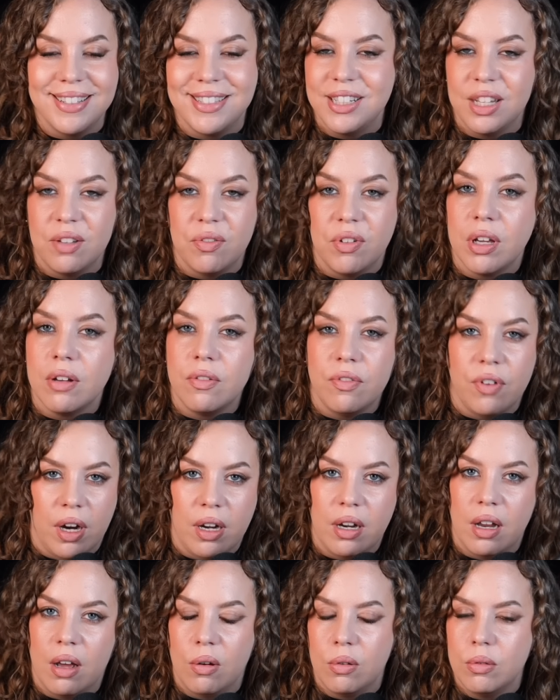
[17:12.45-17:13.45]
to see if he can
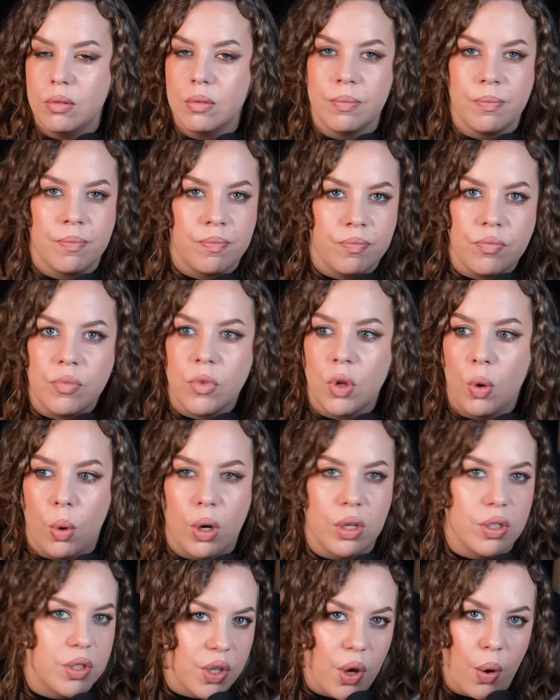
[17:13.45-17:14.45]
find out
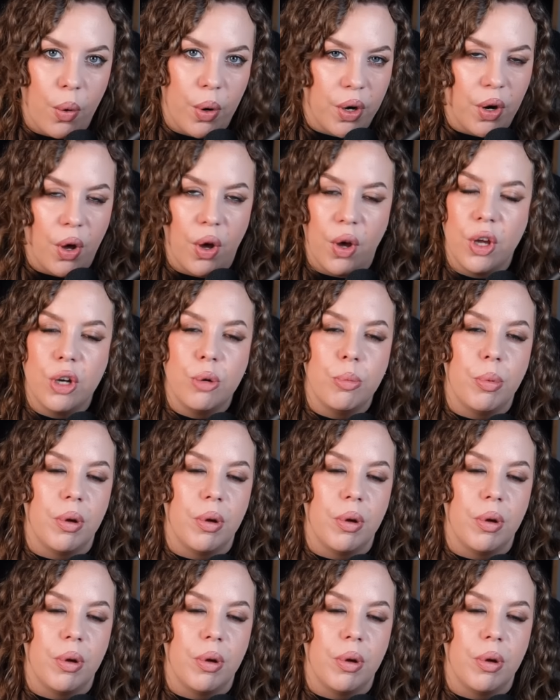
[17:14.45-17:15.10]
what's going on,